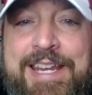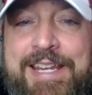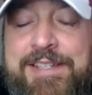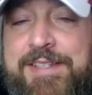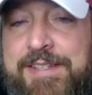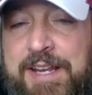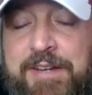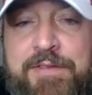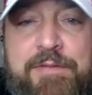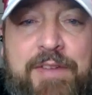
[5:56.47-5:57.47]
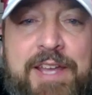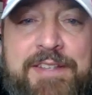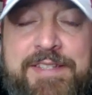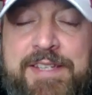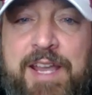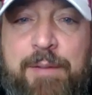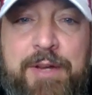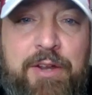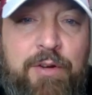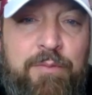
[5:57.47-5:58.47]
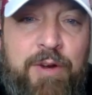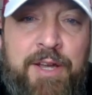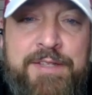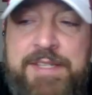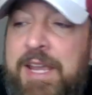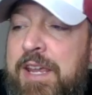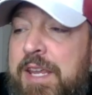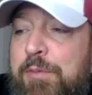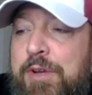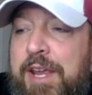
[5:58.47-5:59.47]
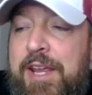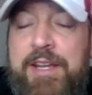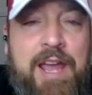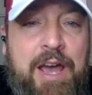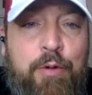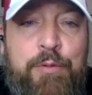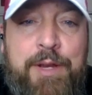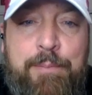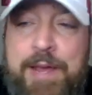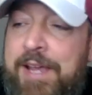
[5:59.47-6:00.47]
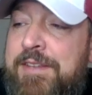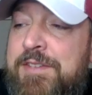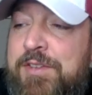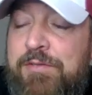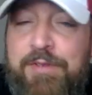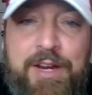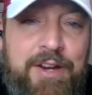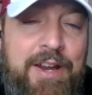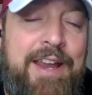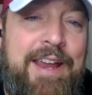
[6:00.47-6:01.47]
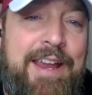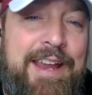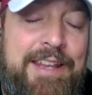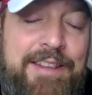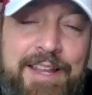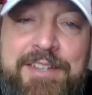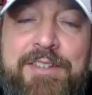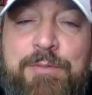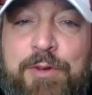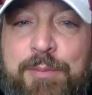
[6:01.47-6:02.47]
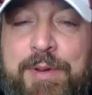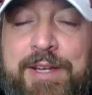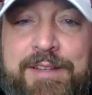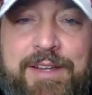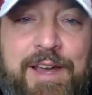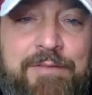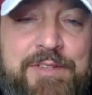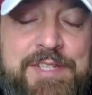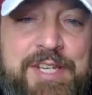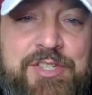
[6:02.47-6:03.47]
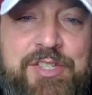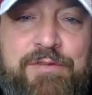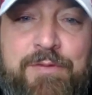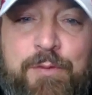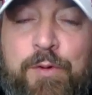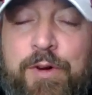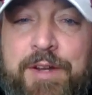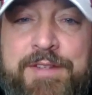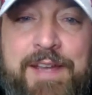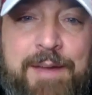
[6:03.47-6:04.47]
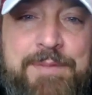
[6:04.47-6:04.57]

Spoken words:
instead of the Vet to see how many home runs he would hit and how it would impact his career, and likely would have been in the conversation for a top